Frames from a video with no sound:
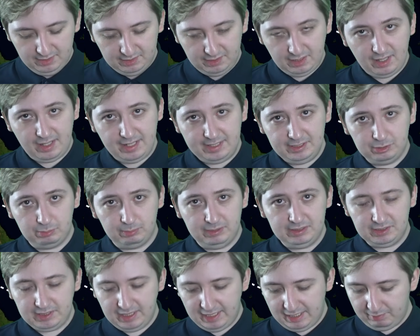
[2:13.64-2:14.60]
The highest
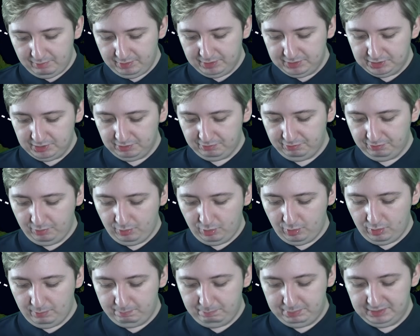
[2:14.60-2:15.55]
risk areas
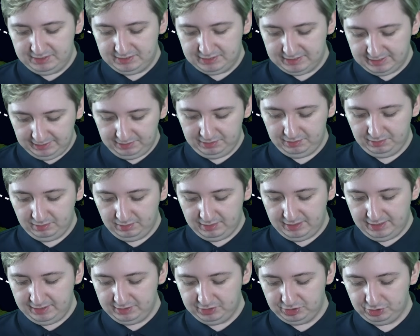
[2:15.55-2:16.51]
for
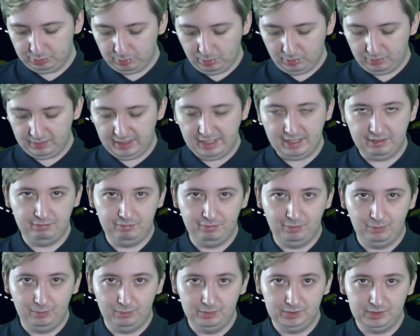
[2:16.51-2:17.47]
particularly strong
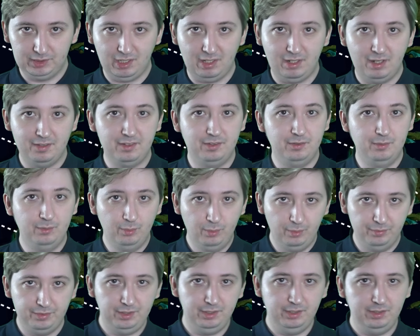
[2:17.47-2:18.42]
landfalls are the
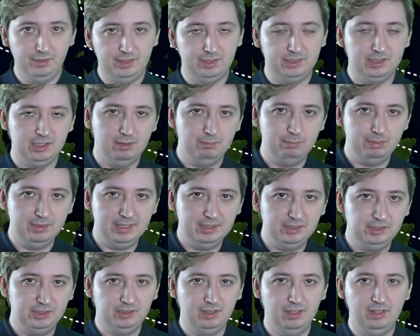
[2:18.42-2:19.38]
northern Yucatan
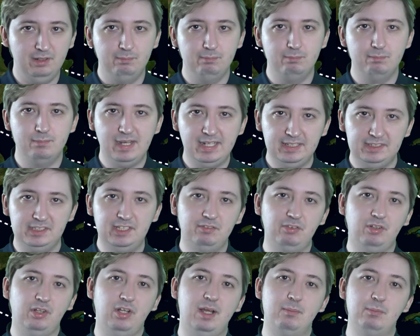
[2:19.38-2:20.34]
Peninsula,
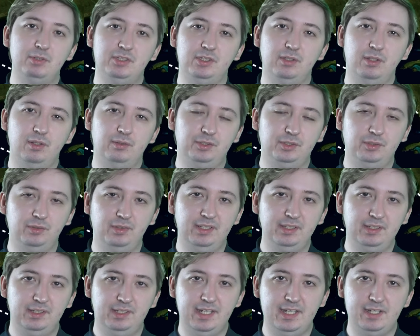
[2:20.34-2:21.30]
massive climatological
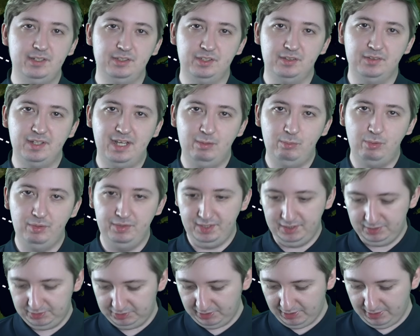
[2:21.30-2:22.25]
indicators on that one
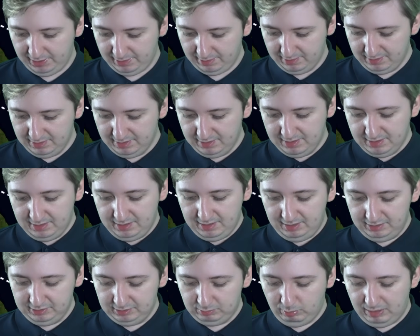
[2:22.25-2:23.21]
this year,
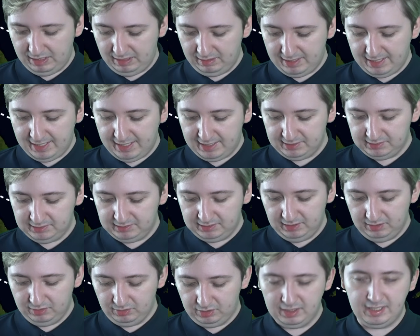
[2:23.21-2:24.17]
as well as
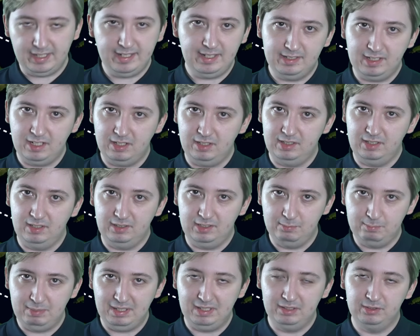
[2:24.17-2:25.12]
the Lucayan
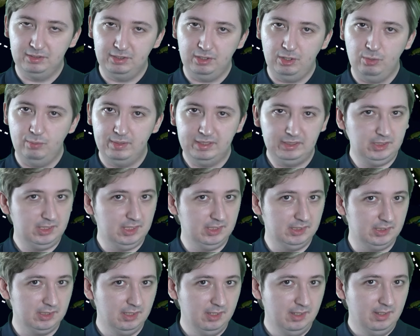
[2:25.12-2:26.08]
Archipelago, which
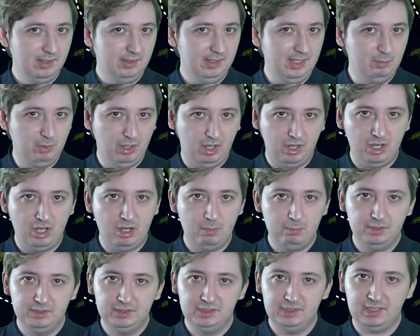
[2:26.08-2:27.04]
is the
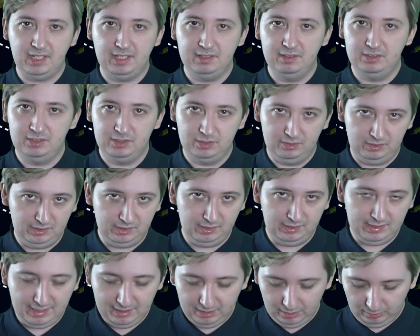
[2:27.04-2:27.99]
Bahamas and the Turks and
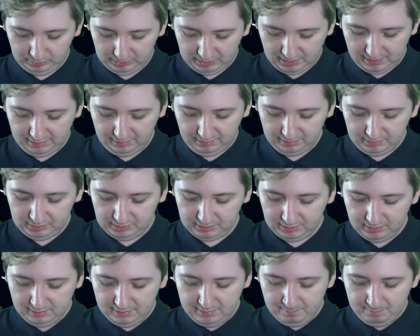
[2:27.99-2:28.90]
Caicos Islands,